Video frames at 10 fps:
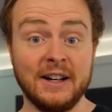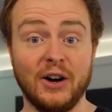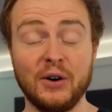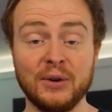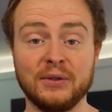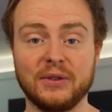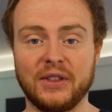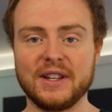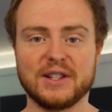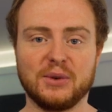of
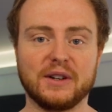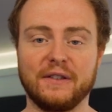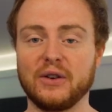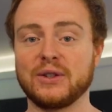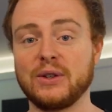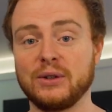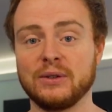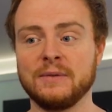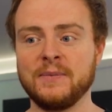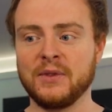things I want to focus
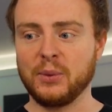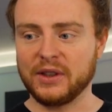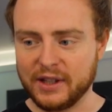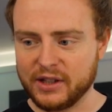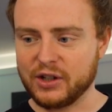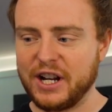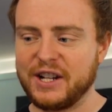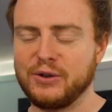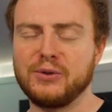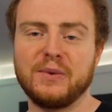on with this
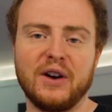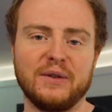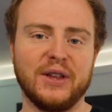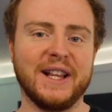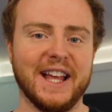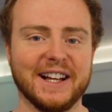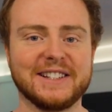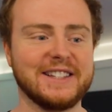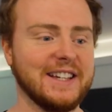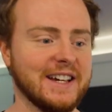channel over the
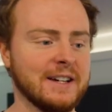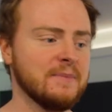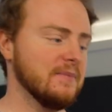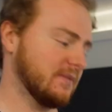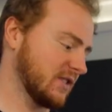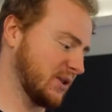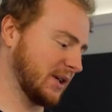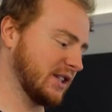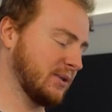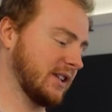next year,
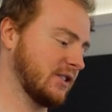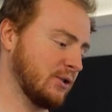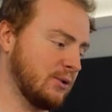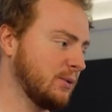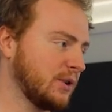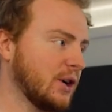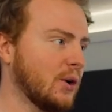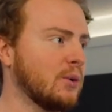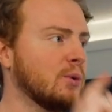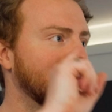2022,
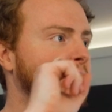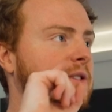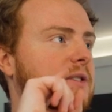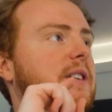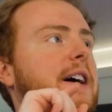goals,